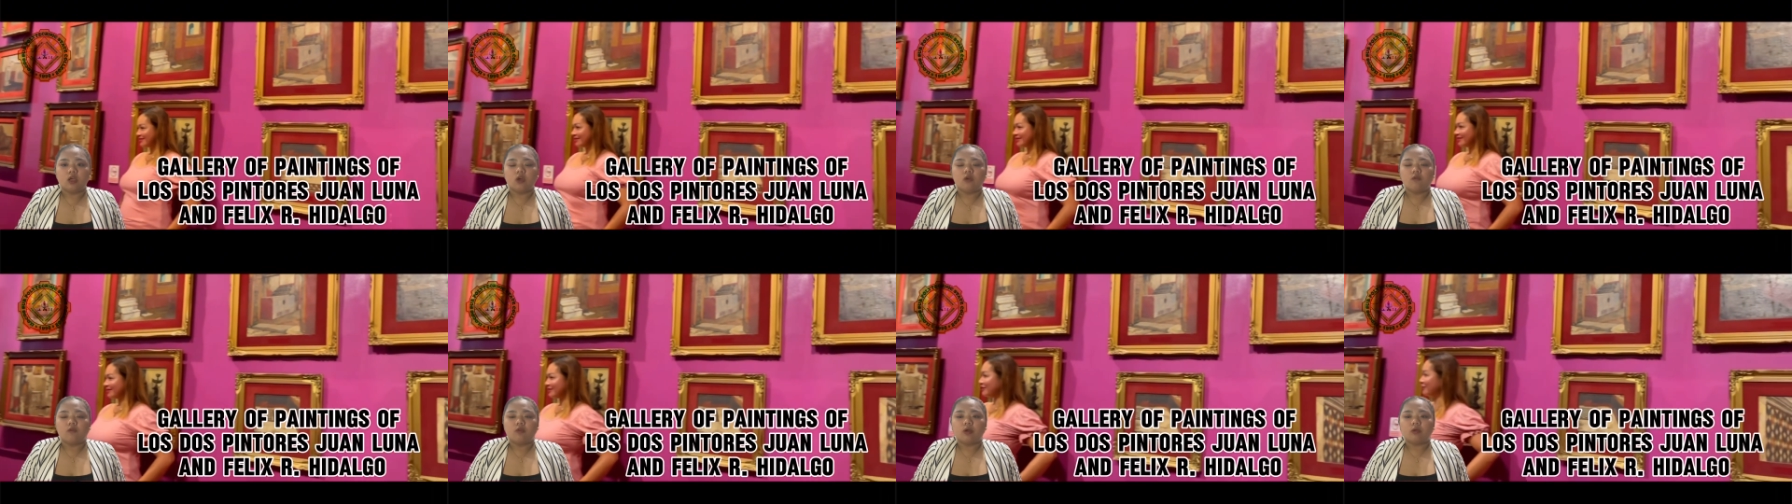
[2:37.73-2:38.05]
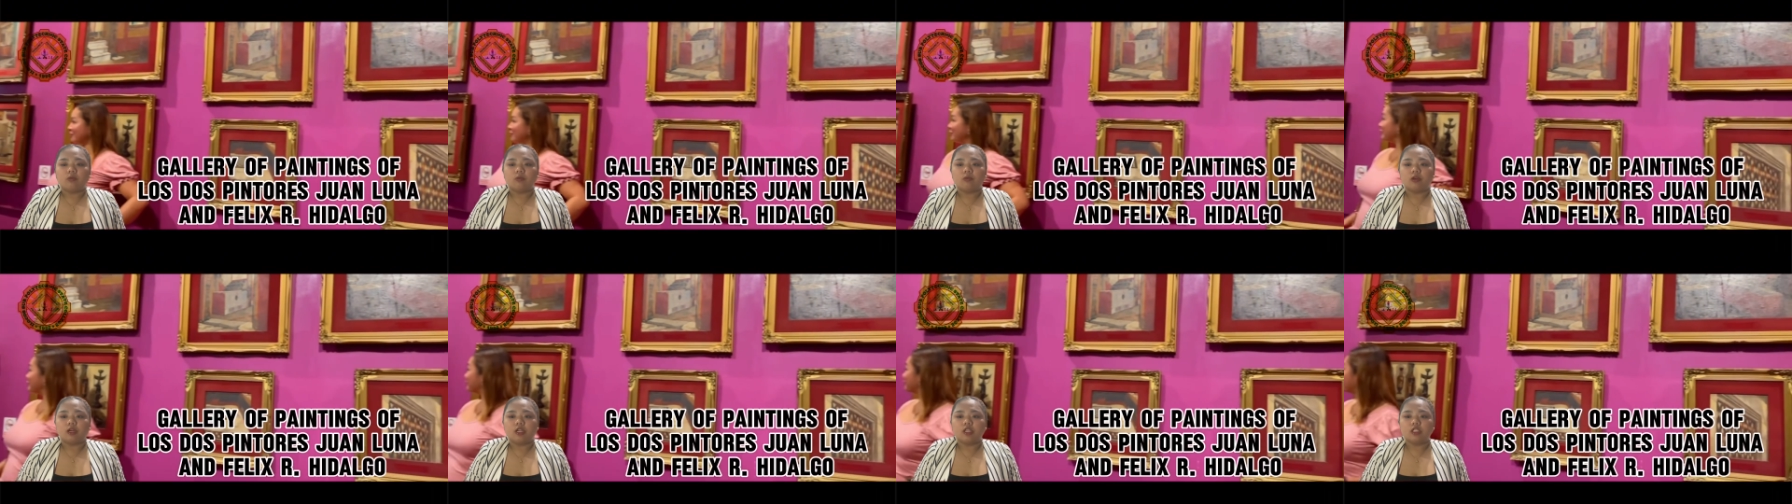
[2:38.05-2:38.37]

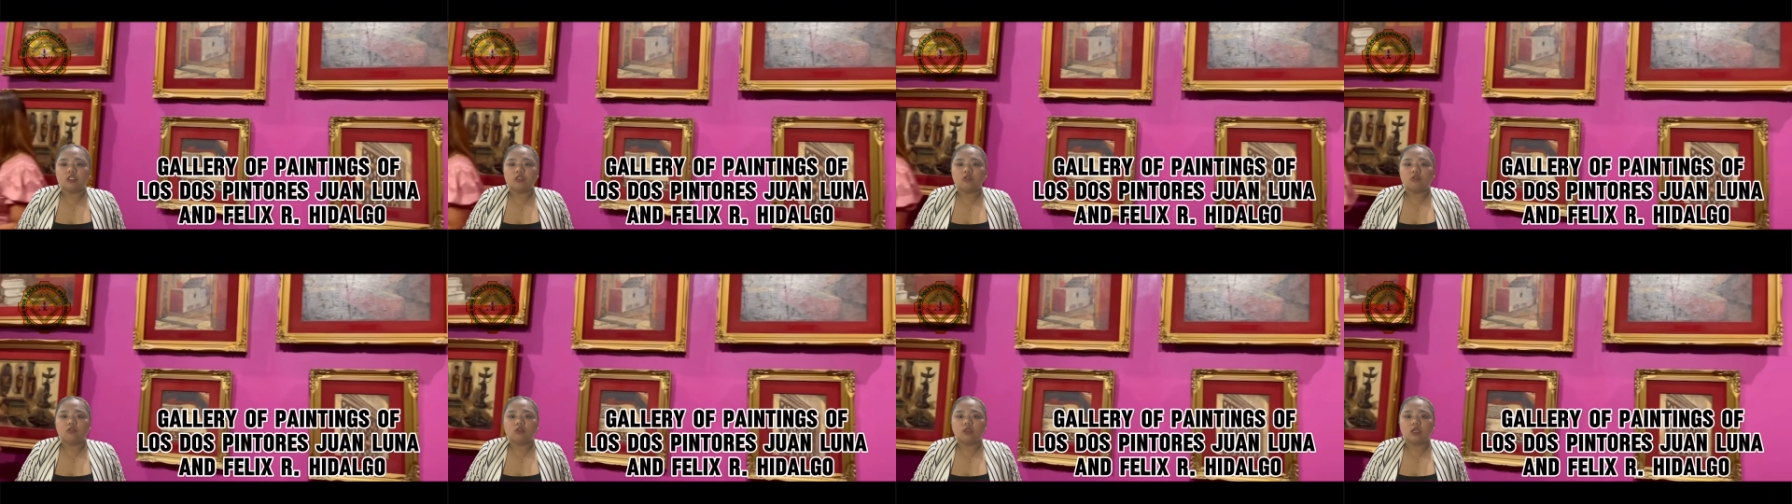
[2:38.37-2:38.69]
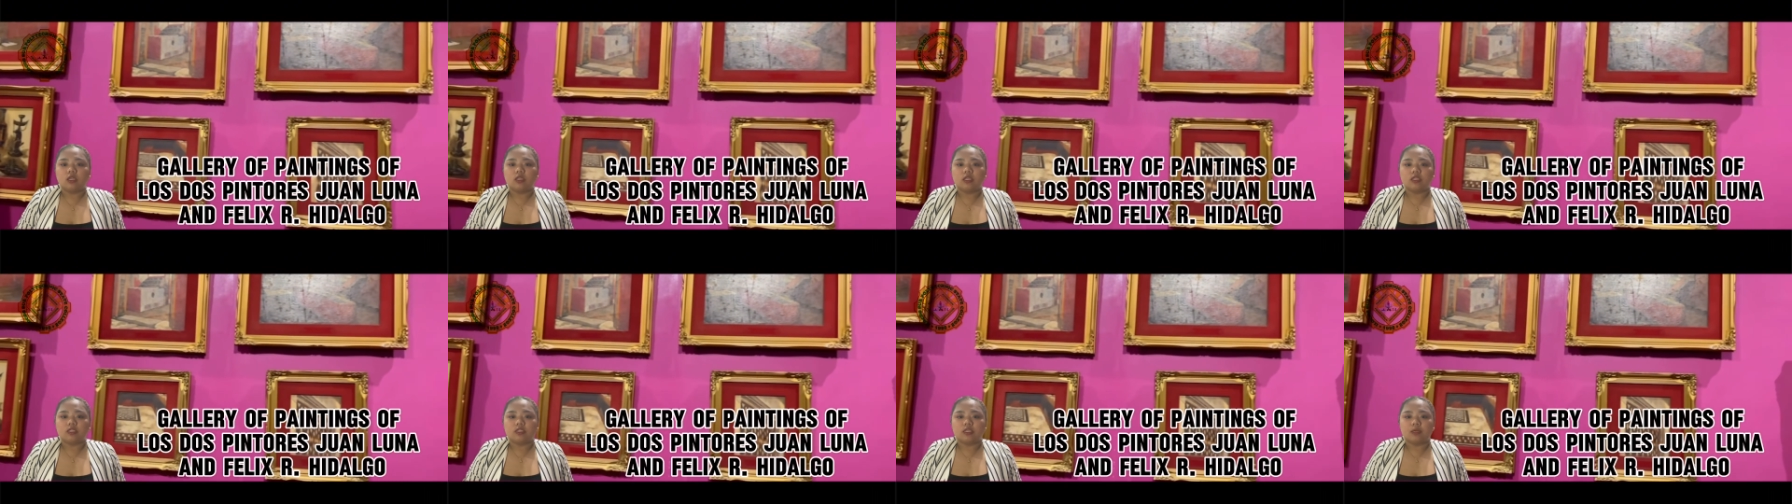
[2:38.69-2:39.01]
from Grace Luna
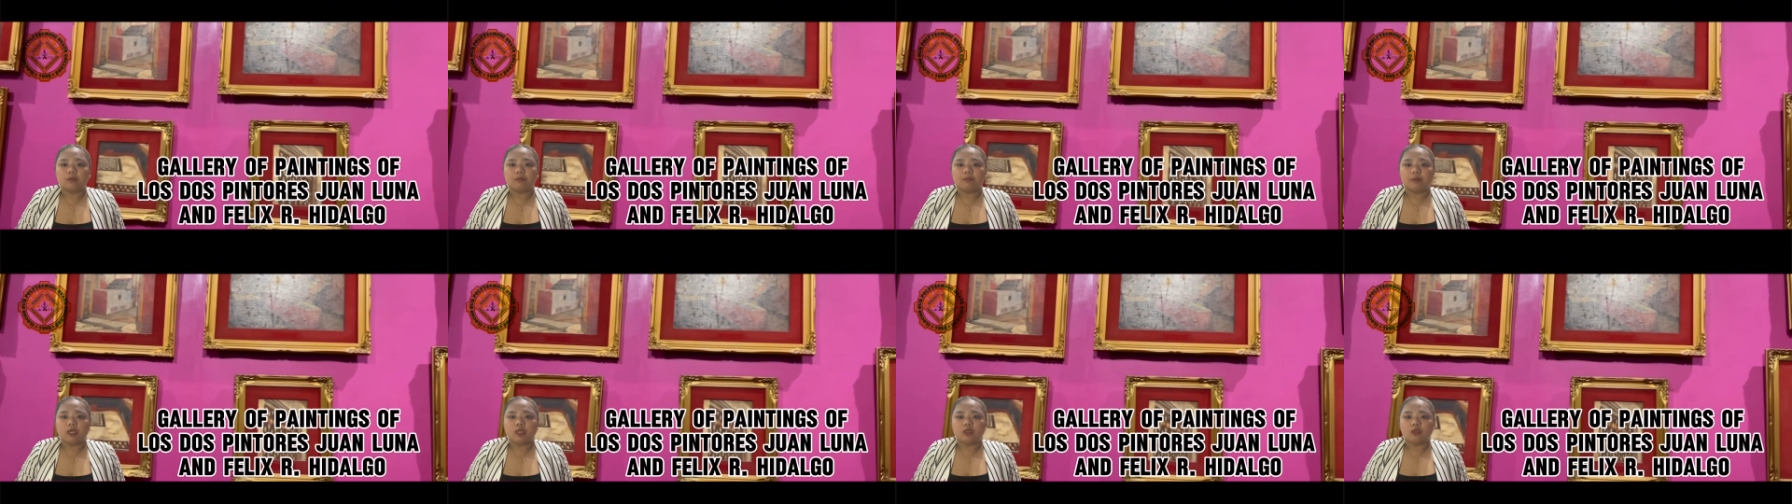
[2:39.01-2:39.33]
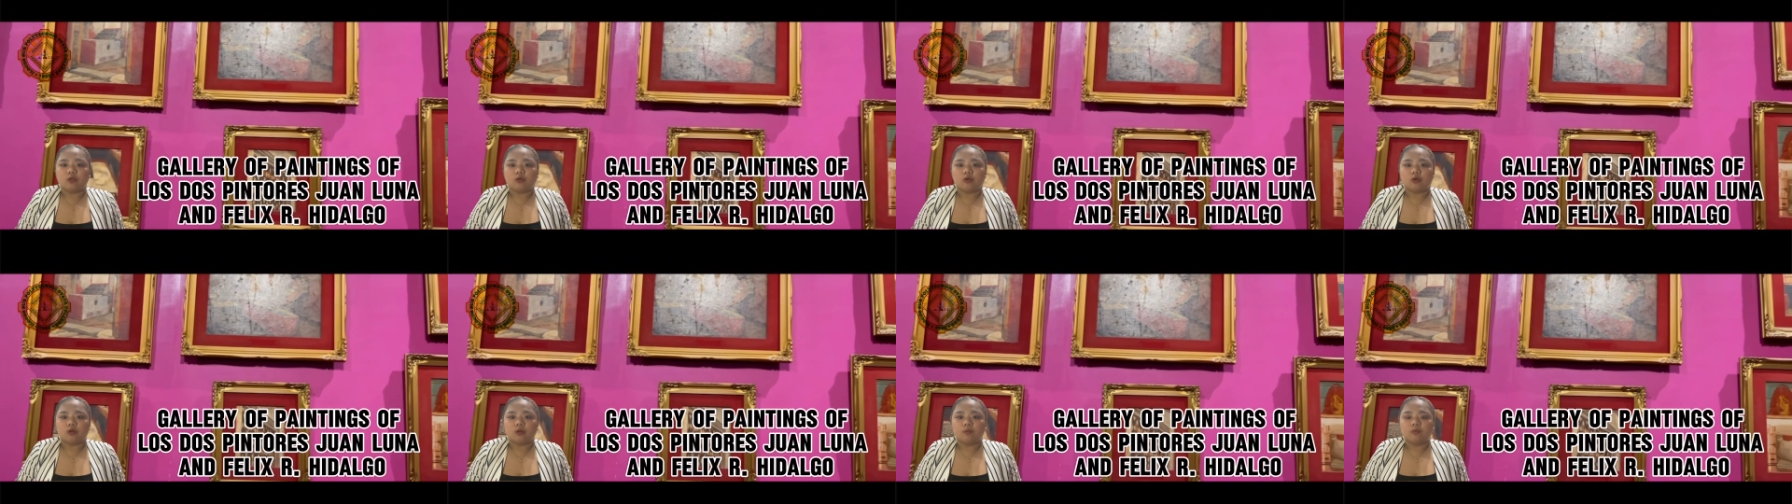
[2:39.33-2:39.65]
de San Pedro,